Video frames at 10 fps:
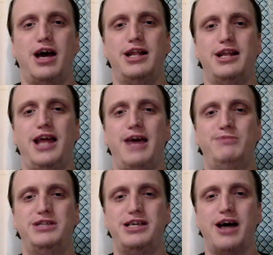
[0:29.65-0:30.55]
I did
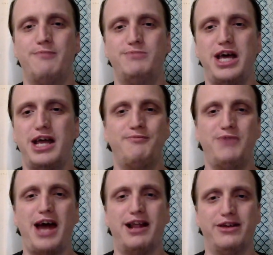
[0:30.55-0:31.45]
an apt update and
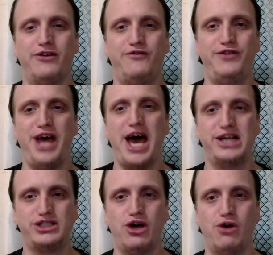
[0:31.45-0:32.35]
we had a little
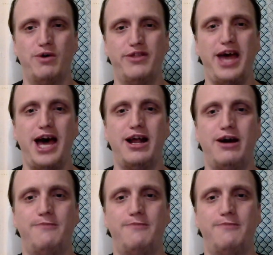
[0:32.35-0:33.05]
fiasco with that.